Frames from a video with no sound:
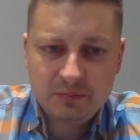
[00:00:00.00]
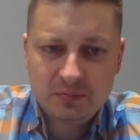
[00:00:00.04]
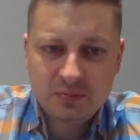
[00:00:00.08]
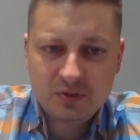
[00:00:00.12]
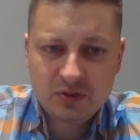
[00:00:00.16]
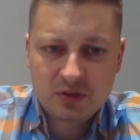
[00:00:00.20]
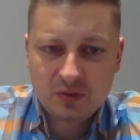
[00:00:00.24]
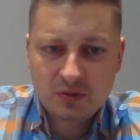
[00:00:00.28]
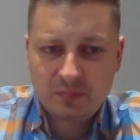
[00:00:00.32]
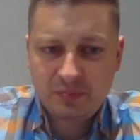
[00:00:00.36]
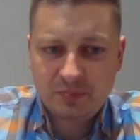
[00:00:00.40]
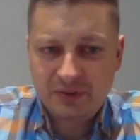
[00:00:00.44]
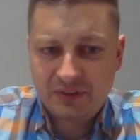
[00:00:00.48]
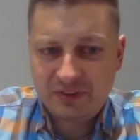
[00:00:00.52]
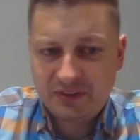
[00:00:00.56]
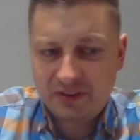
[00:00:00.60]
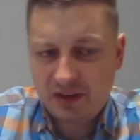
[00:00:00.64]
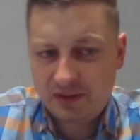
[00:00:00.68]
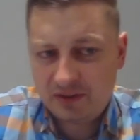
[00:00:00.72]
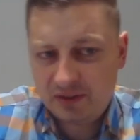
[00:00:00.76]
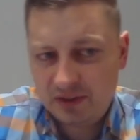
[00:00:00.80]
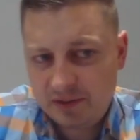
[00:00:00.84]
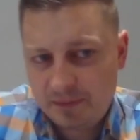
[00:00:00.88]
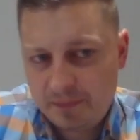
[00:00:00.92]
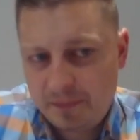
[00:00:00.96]
bishop e7.
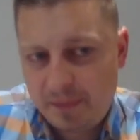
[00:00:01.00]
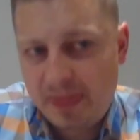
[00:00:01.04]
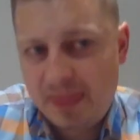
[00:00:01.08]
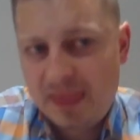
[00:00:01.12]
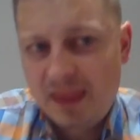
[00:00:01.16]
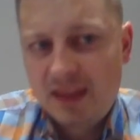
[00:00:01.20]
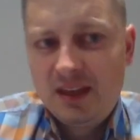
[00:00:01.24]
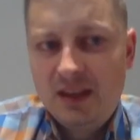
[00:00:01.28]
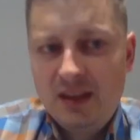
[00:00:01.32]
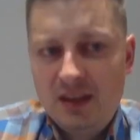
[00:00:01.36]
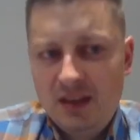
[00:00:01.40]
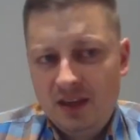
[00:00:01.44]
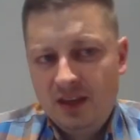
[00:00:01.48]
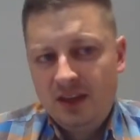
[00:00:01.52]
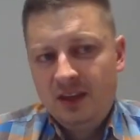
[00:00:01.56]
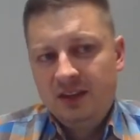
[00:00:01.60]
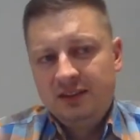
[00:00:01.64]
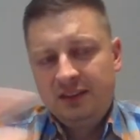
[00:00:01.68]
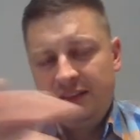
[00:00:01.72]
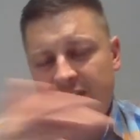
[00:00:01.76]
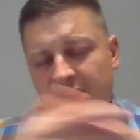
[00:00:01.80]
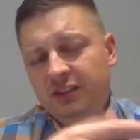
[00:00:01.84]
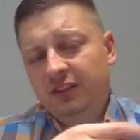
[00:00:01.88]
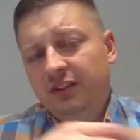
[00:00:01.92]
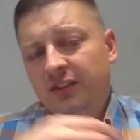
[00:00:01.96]

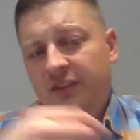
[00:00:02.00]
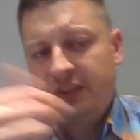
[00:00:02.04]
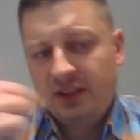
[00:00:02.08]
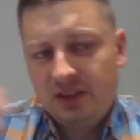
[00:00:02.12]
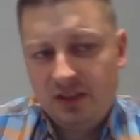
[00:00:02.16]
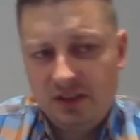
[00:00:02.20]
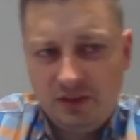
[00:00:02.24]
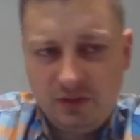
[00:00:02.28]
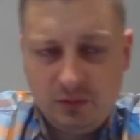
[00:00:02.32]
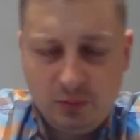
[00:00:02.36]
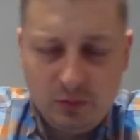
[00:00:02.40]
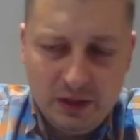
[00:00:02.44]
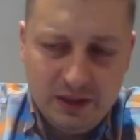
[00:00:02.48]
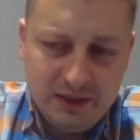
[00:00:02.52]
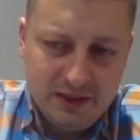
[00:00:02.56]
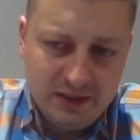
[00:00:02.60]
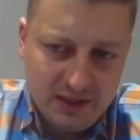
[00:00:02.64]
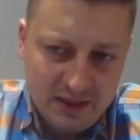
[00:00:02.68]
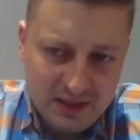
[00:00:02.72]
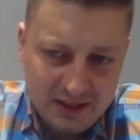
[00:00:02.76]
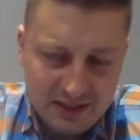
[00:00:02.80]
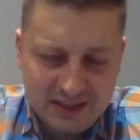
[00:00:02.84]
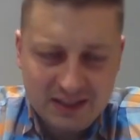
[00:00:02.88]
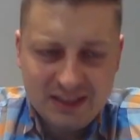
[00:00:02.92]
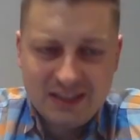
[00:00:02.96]
Take a look at this one.
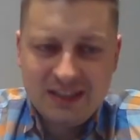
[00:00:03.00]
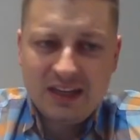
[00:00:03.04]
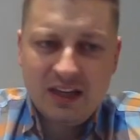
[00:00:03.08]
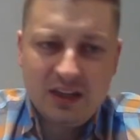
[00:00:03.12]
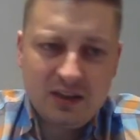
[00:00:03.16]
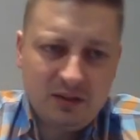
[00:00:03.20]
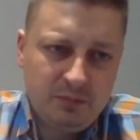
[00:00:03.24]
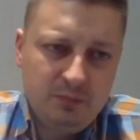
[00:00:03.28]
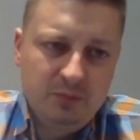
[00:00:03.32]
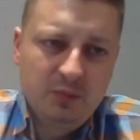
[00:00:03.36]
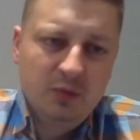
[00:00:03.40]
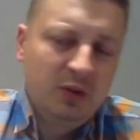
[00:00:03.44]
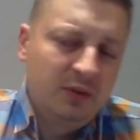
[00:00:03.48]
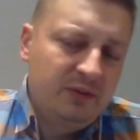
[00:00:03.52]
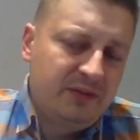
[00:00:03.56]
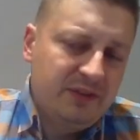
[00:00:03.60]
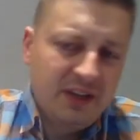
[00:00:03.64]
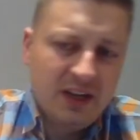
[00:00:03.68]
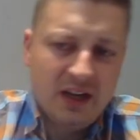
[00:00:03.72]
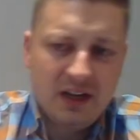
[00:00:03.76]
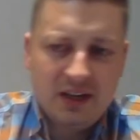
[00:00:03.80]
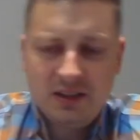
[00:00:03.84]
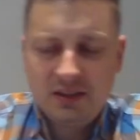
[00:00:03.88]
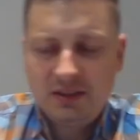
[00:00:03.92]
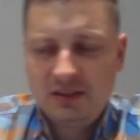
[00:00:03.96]
He can't move
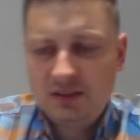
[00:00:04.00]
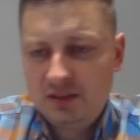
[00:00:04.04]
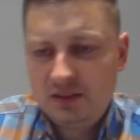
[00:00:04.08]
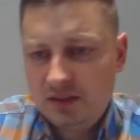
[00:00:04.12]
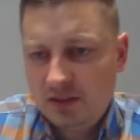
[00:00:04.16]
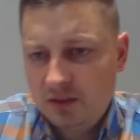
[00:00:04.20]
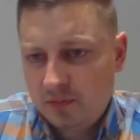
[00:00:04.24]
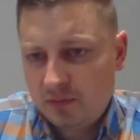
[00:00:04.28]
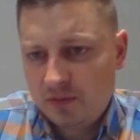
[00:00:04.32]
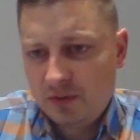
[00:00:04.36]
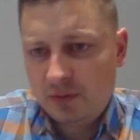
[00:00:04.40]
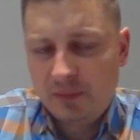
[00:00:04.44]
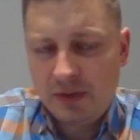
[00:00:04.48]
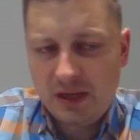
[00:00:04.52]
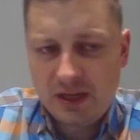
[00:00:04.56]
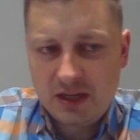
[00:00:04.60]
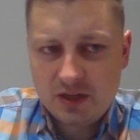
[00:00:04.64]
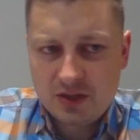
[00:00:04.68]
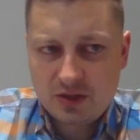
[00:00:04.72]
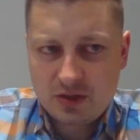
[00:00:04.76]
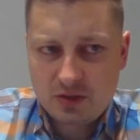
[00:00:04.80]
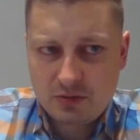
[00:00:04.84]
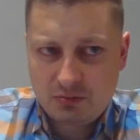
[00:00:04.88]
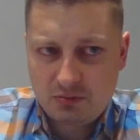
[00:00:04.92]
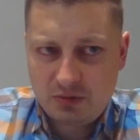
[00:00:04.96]
knight from
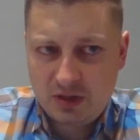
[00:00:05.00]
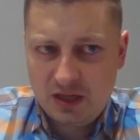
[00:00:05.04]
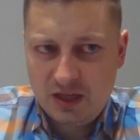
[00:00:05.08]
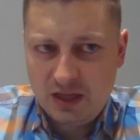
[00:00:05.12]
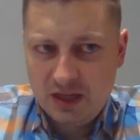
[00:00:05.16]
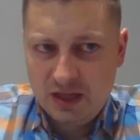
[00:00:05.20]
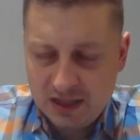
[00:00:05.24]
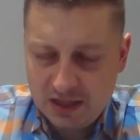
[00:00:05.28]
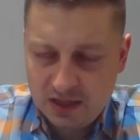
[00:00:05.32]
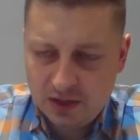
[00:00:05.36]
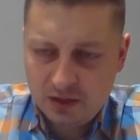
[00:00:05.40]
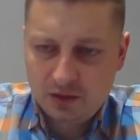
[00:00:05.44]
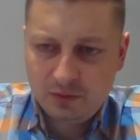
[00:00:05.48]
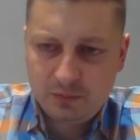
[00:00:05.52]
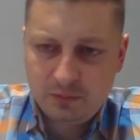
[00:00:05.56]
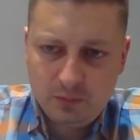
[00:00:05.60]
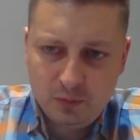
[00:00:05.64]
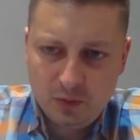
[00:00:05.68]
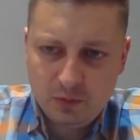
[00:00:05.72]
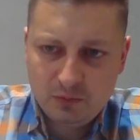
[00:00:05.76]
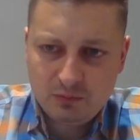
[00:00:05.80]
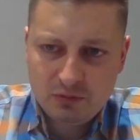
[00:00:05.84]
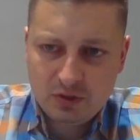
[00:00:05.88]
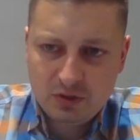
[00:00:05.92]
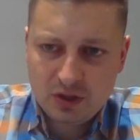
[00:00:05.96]
h3, cannot
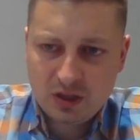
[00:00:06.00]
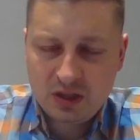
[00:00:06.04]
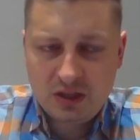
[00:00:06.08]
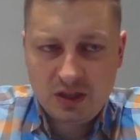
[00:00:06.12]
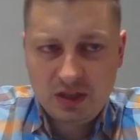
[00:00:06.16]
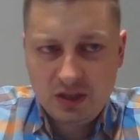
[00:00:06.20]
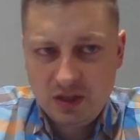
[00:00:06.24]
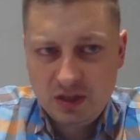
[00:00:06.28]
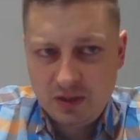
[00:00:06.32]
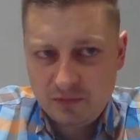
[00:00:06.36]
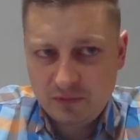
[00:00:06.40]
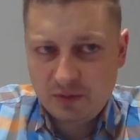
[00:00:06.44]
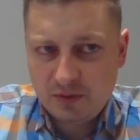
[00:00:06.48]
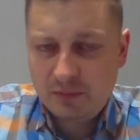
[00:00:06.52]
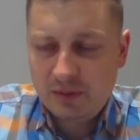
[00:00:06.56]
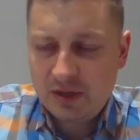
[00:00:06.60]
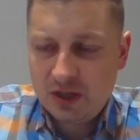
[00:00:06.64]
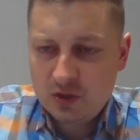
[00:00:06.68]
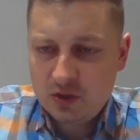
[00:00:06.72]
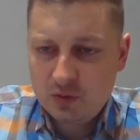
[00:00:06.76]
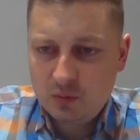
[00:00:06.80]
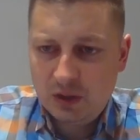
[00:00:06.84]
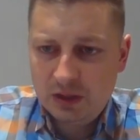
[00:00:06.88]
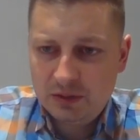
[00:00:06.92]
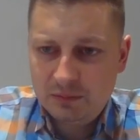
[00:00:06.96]
move rook from
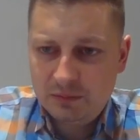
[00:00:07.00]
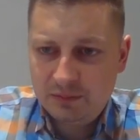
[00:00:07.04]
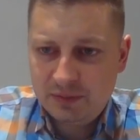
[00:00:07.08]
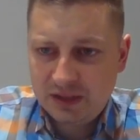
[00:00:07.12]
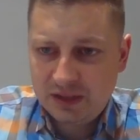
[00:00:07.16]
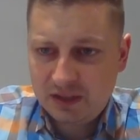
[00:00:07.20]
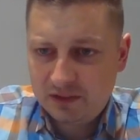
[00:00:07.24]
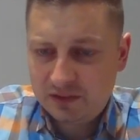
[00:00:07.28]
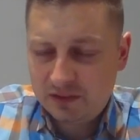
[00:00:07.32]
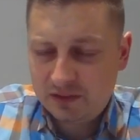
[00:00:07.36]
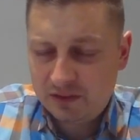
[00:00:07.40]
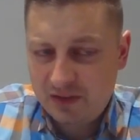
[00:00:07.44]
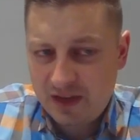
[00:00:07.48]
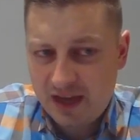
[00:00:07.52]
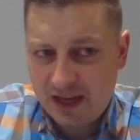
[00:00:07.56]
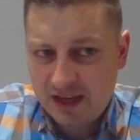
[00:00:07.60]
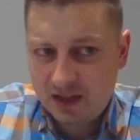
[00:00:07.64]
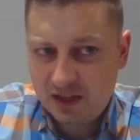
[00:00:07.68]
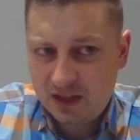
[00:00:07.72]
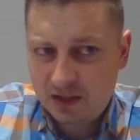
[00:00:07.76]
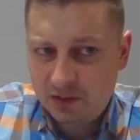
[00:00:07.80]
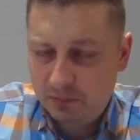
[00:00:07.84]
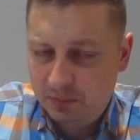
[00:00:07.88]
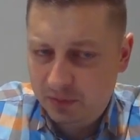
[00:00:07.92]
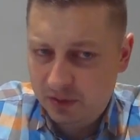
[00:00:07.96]
h1 because of
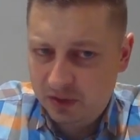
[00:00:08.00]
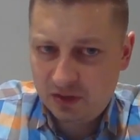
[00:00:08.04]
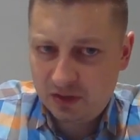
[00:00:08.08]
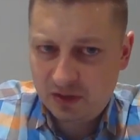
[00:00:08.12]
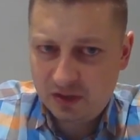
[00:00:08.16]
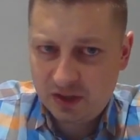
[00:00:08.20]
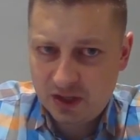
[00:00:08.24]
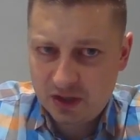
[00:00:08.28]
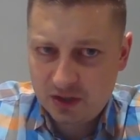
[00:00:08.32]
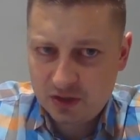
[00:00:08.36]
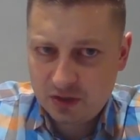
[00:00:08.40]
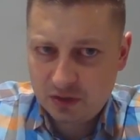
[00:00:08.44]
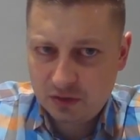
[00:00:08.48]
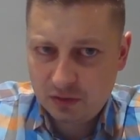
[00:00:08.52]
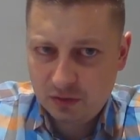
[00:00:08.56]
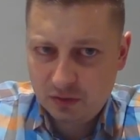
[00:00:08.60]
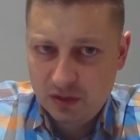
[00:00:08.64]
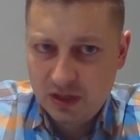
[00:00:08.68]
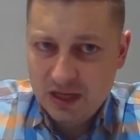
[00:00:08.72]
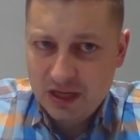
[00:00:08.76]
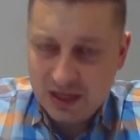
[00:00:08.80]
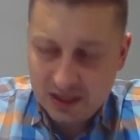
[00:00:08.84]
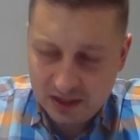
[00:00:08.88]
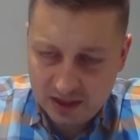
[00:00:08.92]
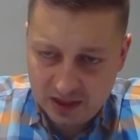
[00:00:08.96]
hanging pawn on h2,
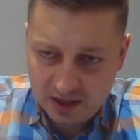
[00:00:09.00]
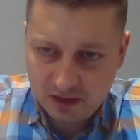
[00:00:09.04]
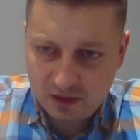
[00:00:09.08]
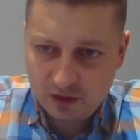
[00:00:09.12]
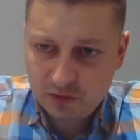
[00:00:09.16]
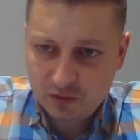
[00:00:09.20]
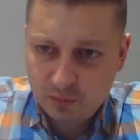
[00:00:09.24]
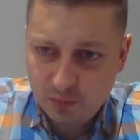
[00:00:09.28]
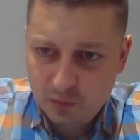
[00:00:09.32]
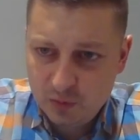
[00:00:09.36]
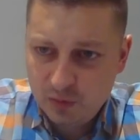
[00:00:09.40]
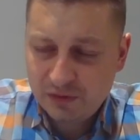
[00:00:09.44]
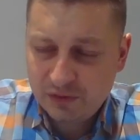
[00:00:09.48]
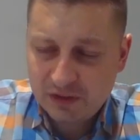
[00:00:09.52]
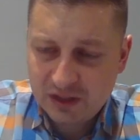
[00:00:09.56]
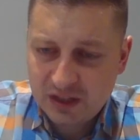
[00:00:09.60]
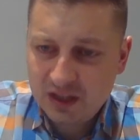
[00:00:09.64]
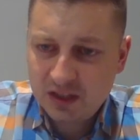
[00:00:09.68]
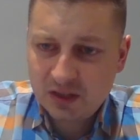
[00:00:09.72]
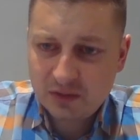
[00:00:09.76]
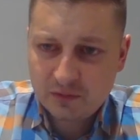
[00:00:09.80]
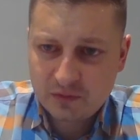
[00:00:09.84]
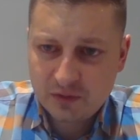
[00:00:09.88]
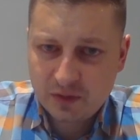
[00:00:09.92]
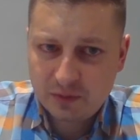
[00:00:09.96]
cannot move
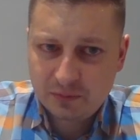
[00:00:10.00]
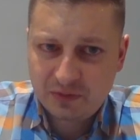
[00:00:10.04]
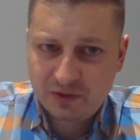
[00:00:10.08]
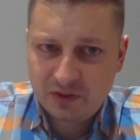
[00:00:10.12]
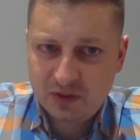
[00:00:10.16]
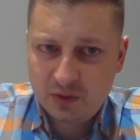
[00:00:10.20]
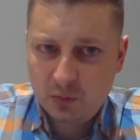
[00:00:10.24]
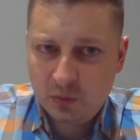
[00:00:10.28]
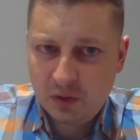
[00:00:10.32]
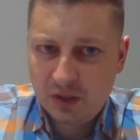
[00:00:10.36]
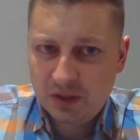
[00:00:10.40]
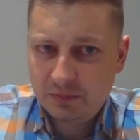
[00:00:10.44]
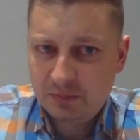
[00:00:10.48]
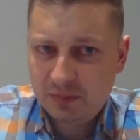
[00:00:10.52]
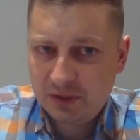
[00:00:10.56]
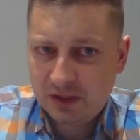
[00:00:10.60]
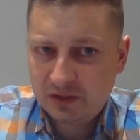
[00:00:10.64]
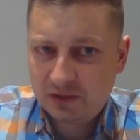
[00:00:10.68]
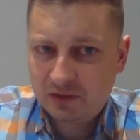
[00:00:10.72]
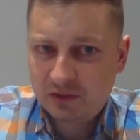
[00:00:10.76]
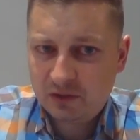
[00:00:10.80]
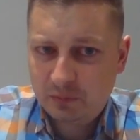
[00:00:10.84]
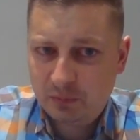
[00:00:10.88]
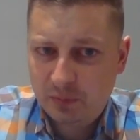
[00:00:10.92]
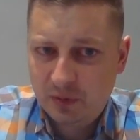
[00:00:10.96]
king from c1 because
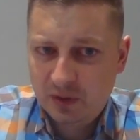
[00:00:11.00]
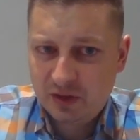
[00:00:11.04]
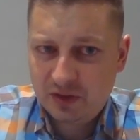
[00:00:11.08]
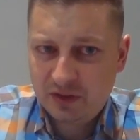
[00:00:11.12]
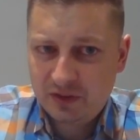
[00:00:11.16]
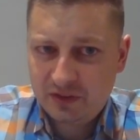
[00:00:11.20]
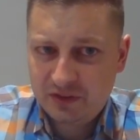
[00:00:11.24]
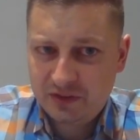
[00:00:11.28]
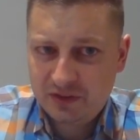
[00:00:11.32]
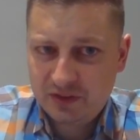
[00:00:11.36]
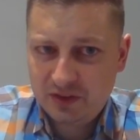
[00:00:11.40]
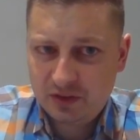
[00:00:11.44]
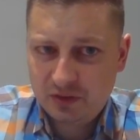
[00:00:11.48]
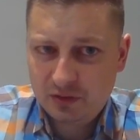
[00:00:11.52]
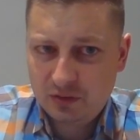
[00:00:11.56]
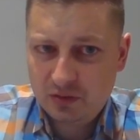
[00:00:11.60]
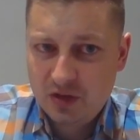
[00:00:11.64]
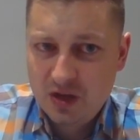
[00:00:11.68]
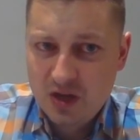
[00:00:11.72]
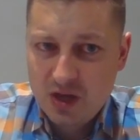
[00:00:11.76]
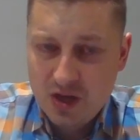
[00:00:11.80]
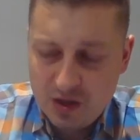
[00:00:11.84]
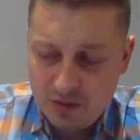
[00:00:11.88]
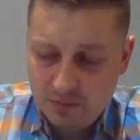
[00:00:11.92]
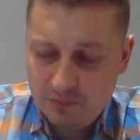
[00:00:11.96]
of pawn on c2.
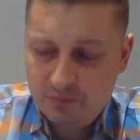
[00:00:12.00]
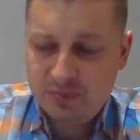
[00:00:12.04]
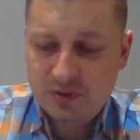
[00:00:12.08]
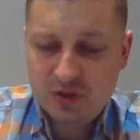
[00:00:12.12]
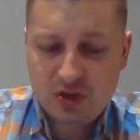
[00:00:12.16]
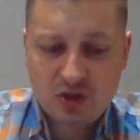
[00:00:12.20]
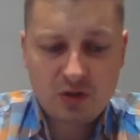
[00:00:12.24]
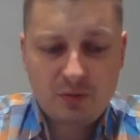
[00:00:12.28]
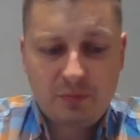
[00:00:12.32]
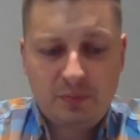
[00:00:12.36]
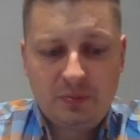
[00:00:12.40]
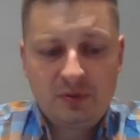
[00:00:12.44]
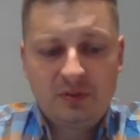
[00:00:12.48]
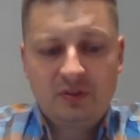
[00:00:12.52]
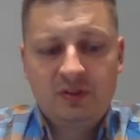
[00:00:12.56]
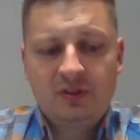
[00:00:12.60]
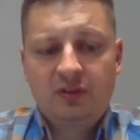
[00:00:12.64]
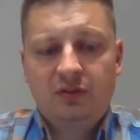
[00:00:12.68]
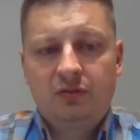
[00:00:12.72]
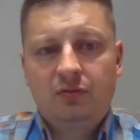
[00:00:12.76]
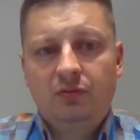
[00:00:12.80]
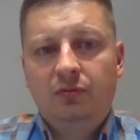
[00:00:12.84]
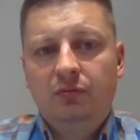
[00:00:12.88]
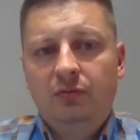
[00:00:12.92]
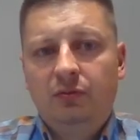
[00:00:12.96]
Bishop on
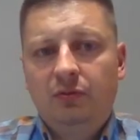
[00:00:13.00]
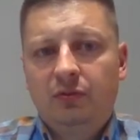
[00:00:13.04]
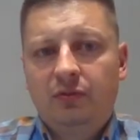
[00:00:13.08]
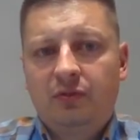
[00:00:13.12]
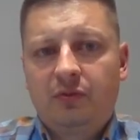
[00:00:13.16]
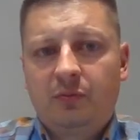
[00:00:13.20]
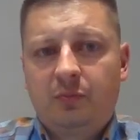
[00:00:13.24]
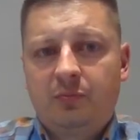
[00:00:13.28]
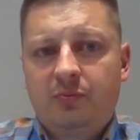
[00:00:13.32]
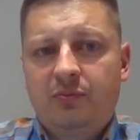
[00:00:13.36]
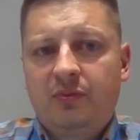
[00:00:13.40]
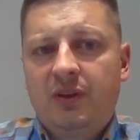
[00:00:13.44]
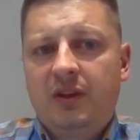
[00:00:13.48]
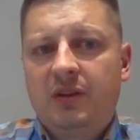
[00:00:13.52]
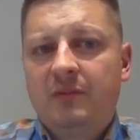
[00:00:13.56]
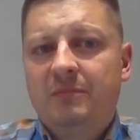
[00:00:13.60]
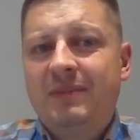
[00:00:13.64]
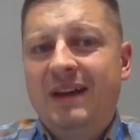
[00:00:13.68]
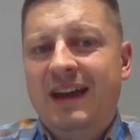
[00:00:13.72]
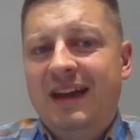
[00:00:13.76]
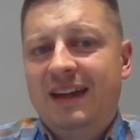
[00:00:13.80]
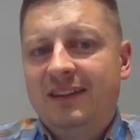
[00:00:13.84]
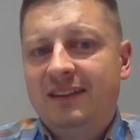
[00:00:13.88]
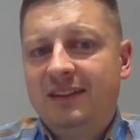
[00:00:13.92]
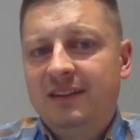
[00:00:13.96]
d2 looks pretty
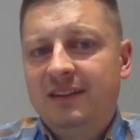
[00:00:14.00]
bad.